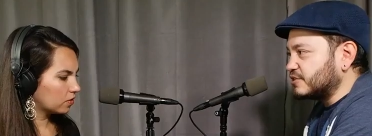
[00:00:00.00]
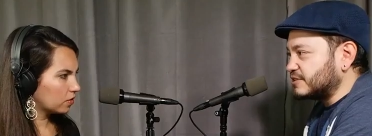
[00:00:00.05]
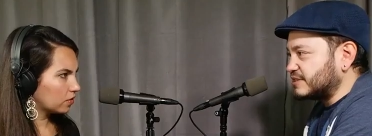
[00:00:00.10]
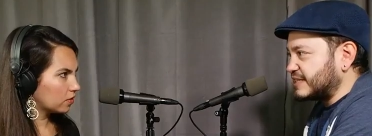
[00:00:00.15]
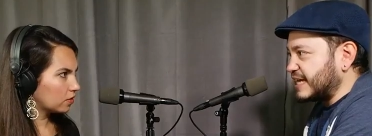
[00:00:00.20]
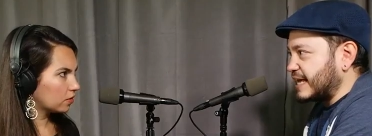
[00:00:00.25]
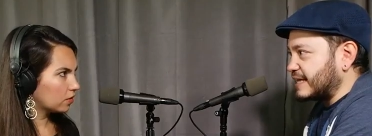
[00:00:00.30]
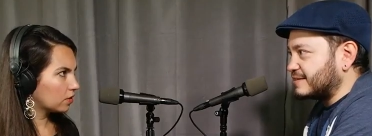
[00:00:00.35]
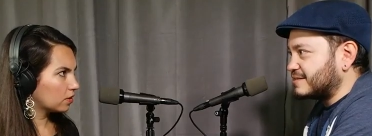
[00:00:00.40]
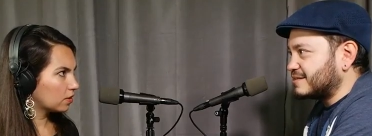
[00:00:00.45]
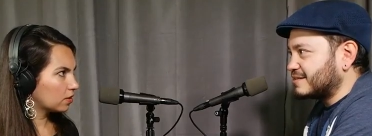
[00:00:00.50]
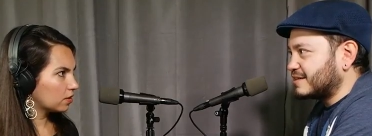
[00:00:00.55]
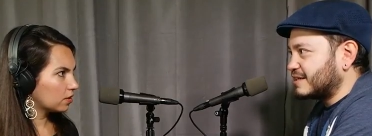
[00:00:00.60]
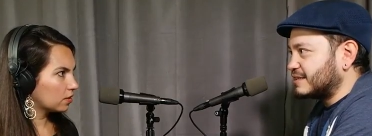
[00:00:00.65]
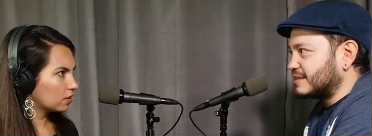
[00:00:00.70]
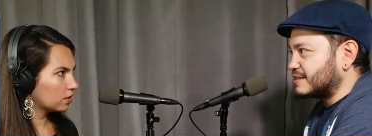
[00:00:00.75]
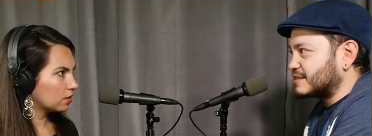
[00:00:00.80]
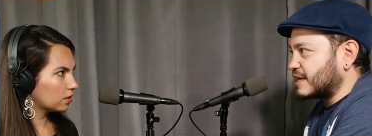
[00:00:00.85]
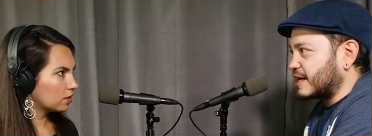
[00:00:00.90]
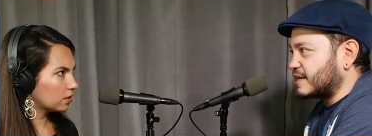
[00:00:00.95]
Speaker 1: dent
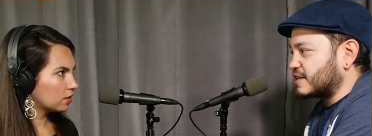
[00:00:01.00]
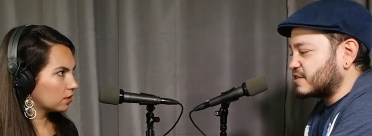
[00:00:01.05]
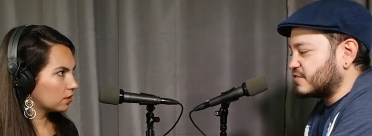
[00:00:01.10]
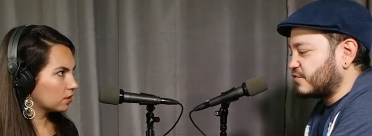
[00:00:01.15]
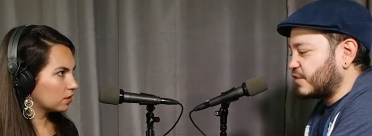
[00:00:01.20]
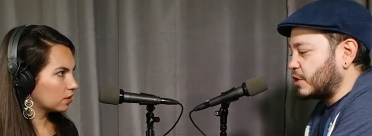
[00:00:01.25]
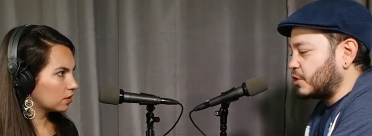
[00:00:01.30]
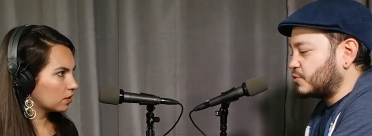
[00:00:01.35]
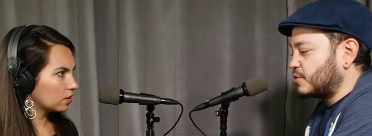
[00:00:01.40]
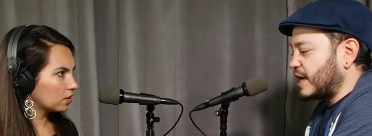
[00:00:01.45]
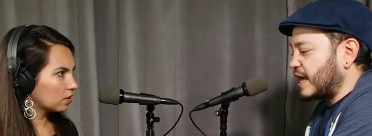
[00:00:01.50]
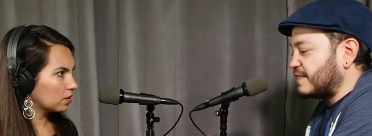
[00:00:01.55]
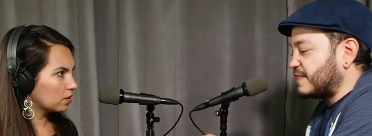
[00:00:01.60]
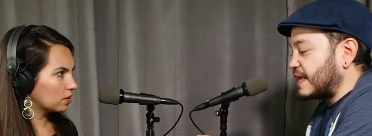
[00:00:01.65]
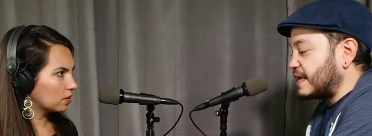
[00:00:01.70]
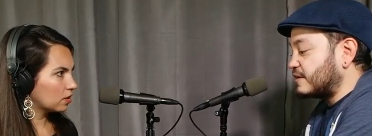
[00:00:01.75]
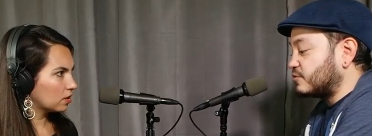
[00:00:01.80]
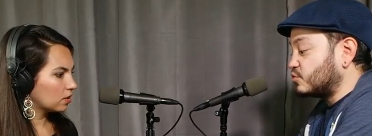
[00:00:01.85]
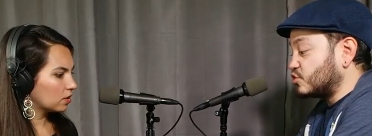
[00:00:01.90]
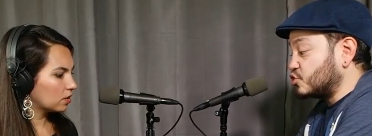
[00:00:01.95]
in the side of the phone, and
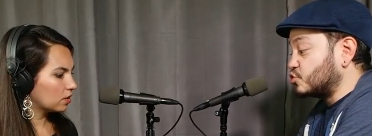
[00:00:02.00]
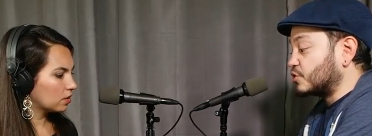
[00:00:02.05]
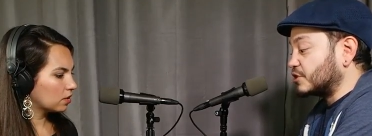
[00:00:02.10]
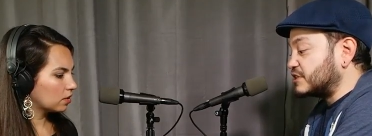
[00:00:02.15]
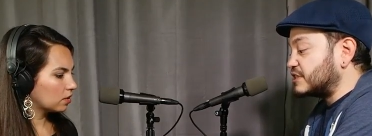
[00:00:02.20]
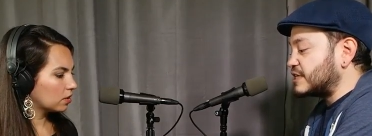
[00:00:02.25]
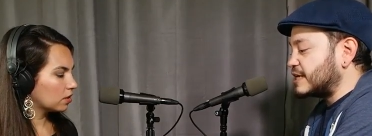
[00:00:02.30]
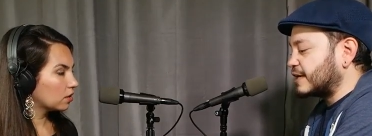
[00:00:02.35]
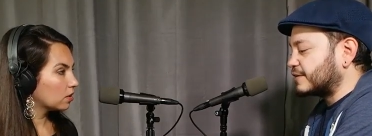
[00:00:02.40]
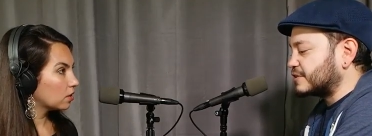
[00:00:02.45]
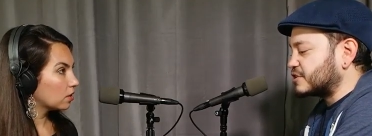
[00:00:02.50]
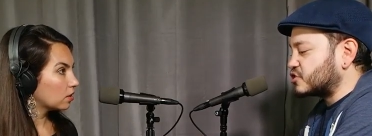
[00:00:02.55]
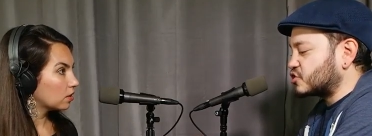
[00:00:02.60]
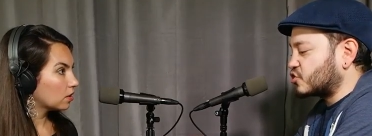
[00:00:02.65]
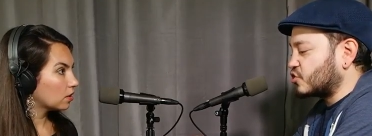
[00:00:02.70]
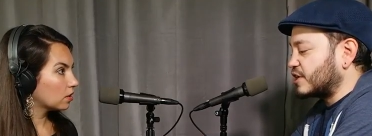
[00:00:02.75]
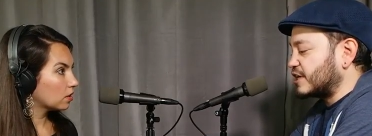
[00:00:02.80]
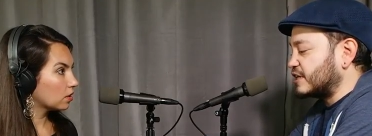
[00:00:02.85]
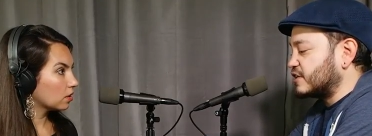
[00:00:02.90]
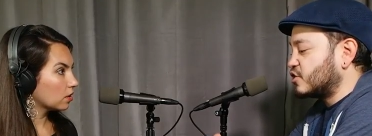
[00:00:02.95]
then you could see on the
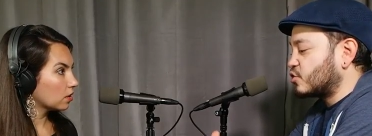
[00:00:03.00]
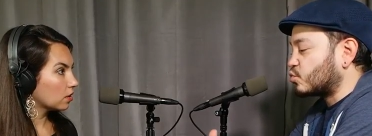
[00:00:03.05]
screen